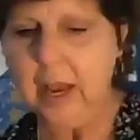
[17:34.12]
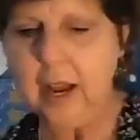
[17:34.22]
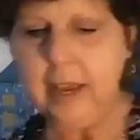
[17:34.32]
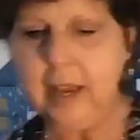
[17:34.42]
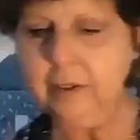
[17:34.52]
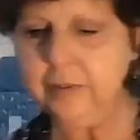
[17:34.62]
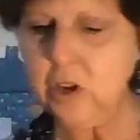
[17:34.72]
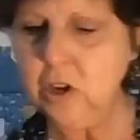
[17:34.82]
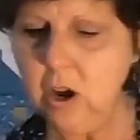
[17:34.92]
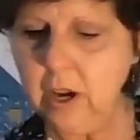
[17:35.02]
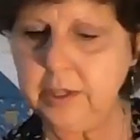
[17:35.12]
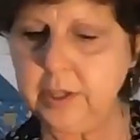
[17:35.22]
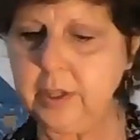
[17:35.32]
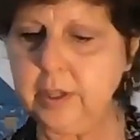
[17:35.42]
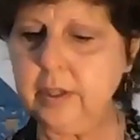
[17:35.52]
I have not,
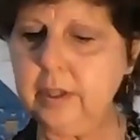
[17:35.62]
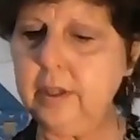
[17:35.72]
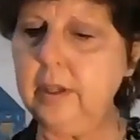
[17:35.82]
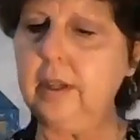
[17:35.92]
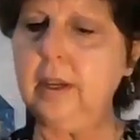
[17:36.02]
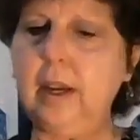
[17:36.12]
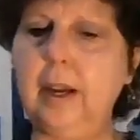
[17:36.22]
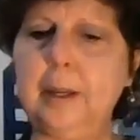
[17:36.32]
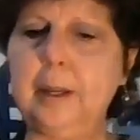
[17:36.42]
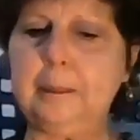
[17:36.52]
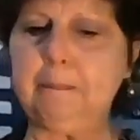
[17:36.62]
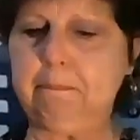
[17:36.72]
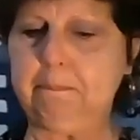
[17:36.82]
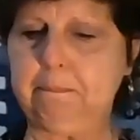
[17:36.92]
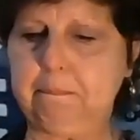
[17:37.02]

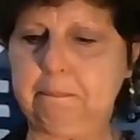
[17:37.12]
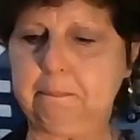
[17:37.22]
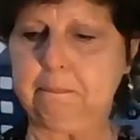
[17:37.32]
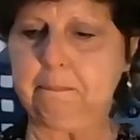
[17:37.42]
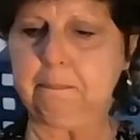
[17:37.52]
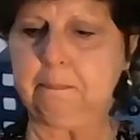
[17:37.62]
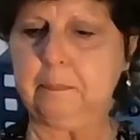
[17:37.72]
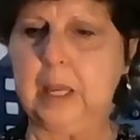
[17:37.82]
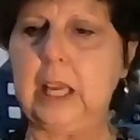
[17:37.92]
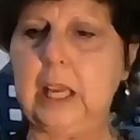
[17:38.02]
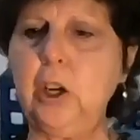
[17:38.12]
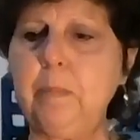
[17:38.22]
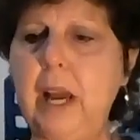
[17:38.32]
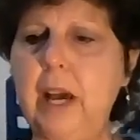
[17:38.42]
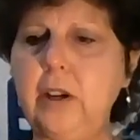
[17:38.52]
in her
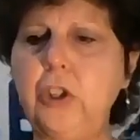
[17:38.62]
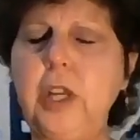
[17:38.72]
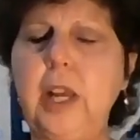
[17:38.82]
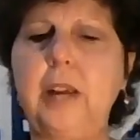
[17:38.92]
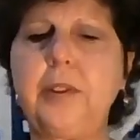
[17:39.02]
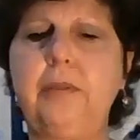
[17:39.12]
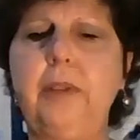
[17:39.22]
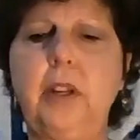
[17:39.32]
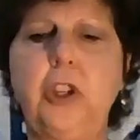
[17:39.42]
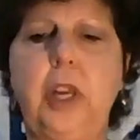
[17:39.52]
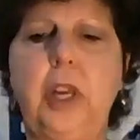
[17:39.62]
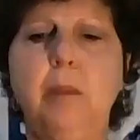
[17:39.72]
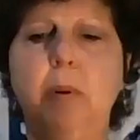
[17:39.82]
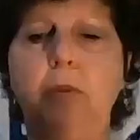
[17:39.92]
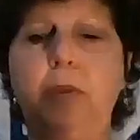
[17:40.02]
pattern, she has the finishing
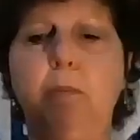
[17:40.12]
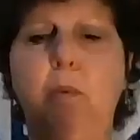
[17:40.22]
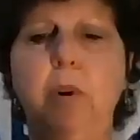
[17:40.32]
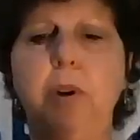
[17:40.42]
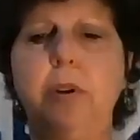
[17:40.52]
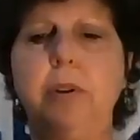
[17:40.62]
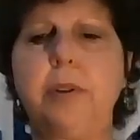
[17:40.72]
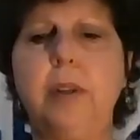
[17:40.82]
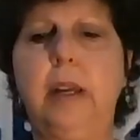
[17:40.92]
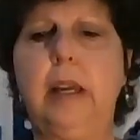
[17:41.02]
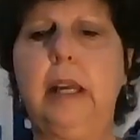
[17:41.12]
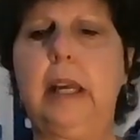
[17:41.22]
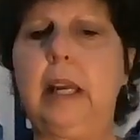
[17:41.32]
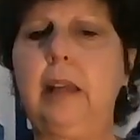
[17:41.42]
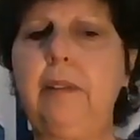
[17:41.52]
about the borders,
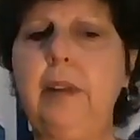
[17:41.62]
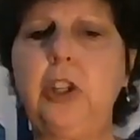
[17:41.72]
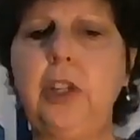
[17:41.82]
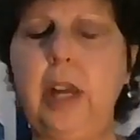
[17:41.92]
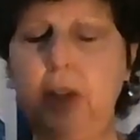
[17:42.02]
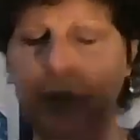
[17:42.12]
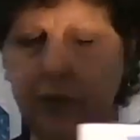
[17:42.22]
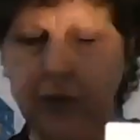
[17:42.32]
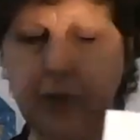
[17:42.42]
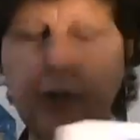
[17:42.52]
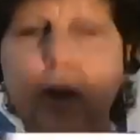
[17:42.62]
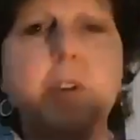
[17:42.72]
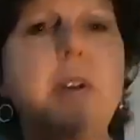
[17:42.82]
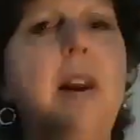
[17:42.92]
and I think she has for the stars.